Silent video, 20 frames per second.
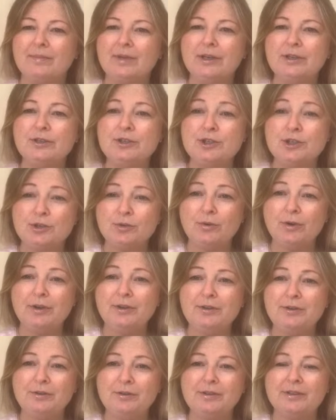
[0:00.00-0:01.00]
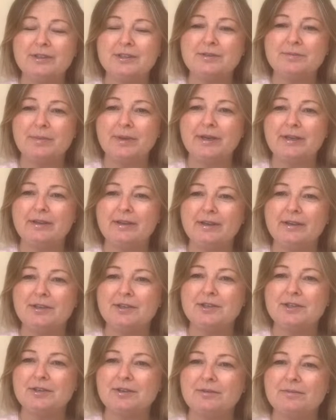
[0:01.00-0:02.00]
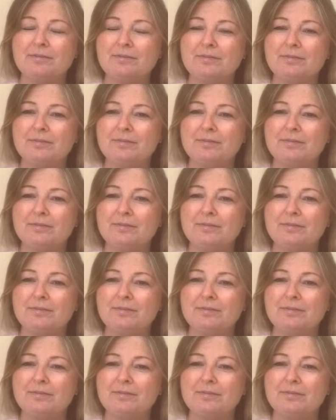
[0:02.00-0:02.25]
and join you in this meditation.